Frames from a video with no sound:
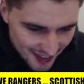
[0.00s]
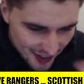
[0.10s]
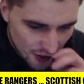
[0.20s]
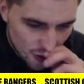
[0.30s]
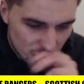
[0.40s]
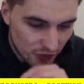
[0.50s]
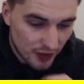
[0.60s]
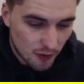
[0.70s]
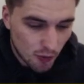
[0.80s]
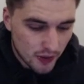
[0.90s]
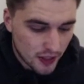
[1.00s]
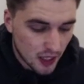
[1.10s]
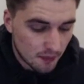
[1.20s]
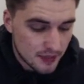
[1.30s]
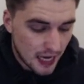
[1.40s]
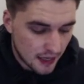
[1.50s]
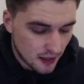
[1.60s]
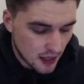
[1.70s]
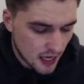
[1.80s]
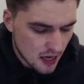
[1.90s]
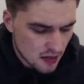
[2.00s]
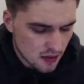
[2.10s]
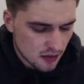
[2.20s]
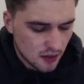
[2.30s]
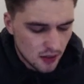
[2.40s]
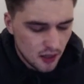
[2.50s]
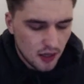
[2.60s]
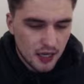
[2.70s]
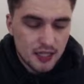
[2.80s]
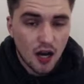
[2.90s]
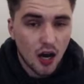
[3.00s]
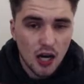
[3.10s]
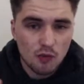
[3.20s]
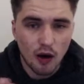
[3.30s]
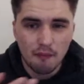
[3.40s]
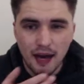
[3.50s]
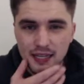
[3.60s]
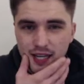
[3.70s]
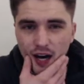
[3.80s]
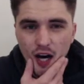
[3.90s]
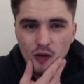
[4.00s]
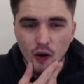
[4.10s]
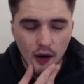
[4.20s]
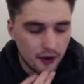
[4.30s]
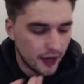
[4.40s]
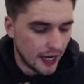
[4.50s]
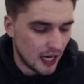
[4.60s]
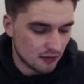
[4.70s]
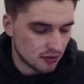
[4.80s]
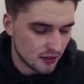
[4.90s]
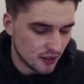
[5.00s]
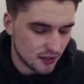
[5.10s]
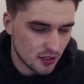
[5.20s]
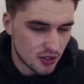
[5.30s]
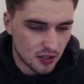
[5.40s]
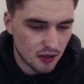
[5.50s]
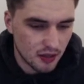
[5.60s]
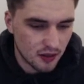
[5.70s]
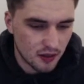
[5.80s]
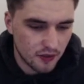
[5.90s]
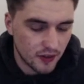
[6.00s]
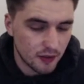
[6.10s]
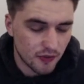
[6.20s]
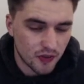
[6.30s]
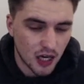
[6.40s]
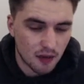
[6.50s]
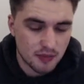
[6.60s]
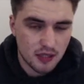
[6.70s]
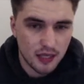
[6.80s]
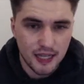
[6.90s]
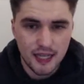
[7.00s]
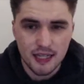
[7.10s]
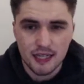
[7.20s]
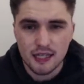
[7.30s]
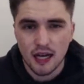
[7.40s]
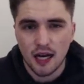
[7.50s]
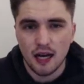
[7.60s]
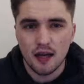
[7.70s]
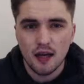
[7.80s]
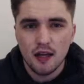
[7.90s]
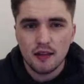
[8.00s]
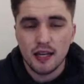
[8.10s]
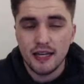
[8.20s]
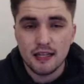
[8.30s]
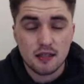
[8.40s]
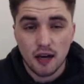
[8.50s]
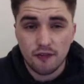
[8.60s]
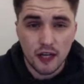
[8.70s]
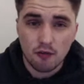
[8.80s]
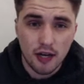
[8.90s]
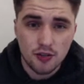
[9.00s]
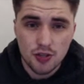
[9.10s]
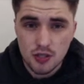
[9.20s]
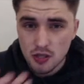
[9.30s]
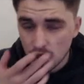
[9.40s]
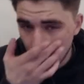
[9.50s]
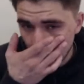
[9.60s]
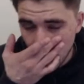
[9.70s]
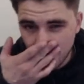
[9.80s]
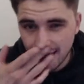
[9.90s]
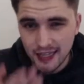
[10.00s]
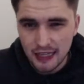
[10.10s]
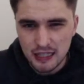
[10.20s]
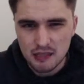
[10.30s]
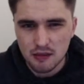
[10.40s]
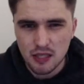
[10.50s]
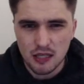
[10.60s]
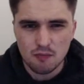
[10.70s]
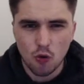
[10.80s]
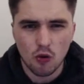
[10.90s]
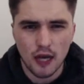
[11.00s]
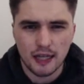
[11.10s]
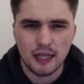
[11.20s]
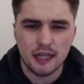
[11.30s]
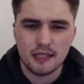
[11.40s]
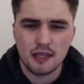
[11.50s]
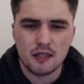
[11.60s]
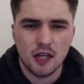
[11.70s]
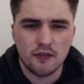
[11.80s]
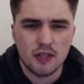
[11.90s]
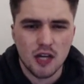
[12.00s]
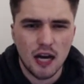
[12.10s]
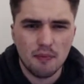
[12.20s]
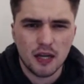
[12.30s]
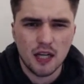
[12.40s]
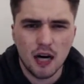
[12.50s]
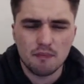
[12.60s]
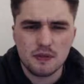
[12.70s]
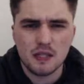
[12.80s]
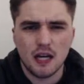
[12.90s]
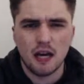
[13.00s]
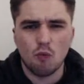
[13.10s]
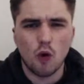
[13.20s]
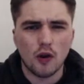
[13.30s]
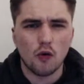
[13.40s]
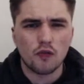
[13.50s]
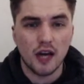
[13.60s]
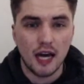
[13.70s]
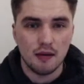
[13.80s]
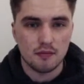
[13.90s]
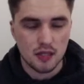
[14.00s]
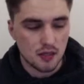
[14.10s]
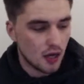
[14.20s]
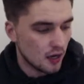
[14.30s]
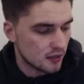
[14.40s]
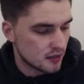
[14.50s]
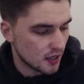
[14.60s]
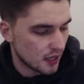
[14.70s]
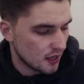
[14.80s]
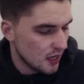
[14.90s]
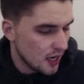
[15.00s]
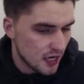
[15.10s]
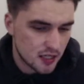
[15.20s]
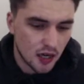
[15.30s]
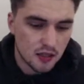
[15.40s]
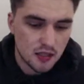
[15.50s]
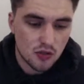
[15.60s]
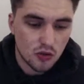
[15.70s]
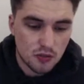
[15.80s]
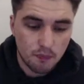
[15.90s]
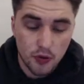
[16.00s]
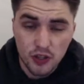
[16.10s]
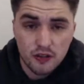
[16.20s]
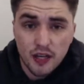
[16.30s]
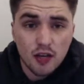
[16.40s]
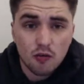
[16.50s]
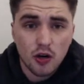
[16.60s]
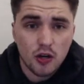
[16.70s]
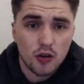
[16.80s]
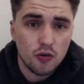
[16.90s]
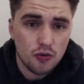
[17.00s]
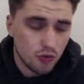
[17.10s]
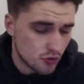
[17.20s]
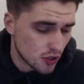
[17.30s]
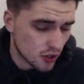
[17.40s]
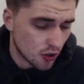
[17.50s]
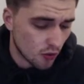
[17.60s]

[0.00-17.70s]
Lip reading: Who do you think will win the cup, Dan? It's a hard one, man. It's a hard one. The thing with cups, the league's, I think, Rangers. The league is more like consistent over time, but cups are one-off games. It's hard to sort of put your finger on who's going to go